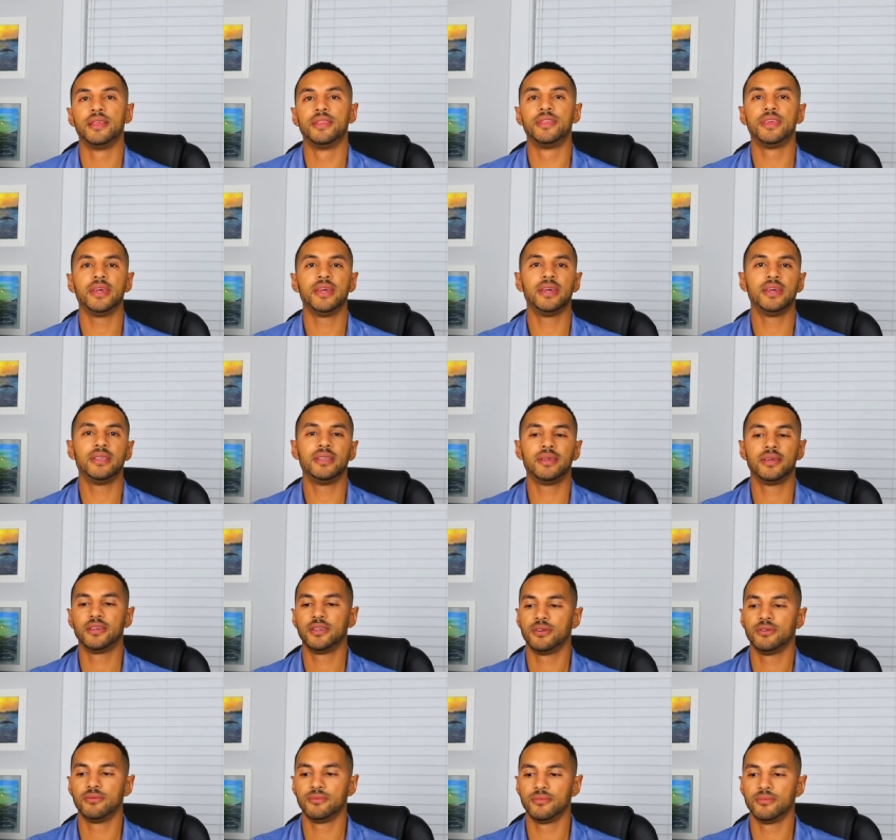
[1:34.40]
then
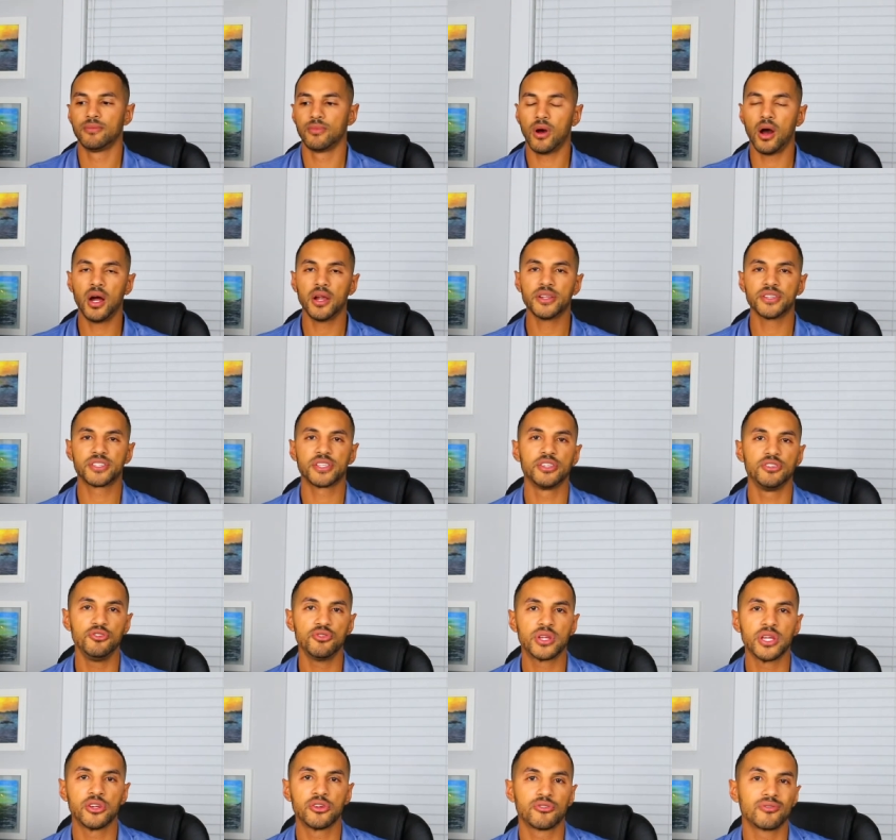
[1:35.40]
honestly,
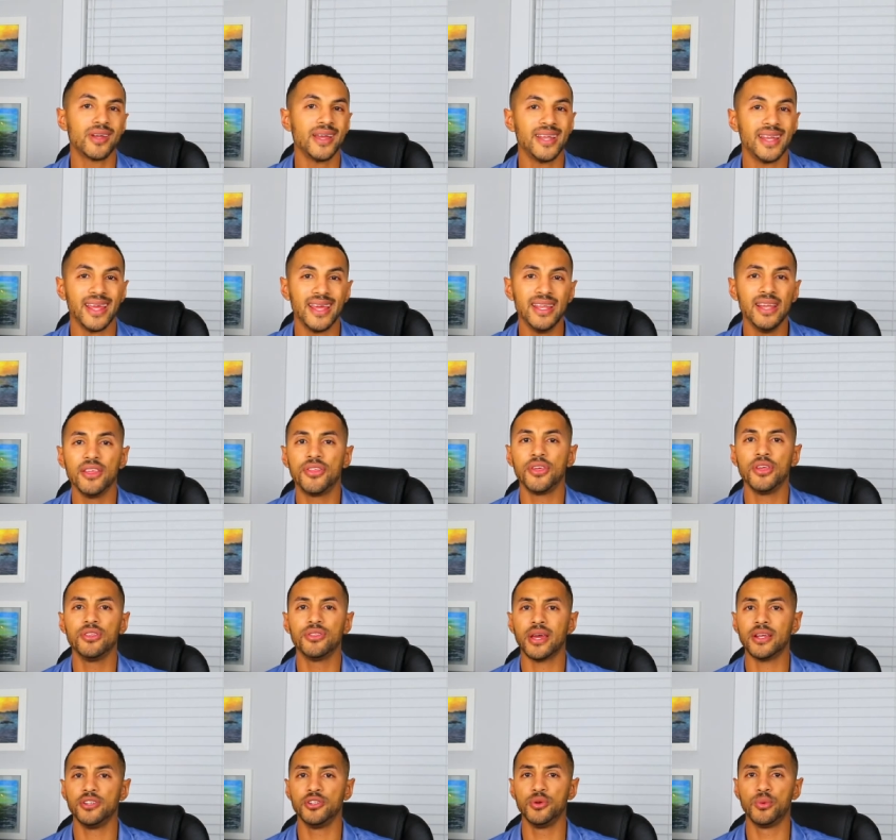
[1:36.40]
you can create
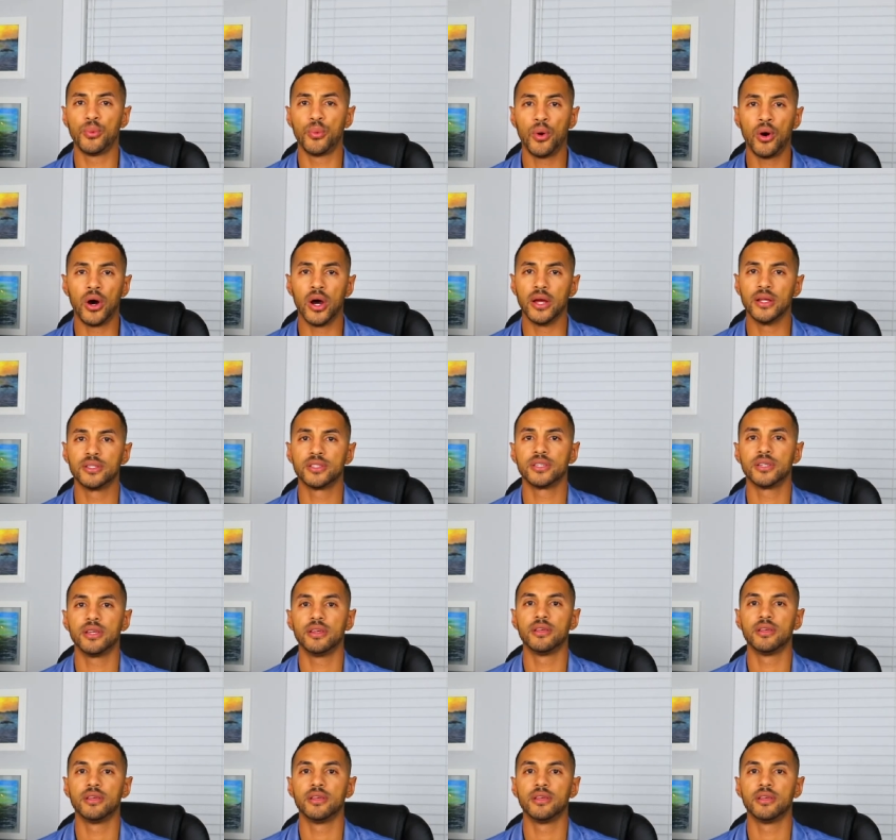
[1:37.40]
anything that you want.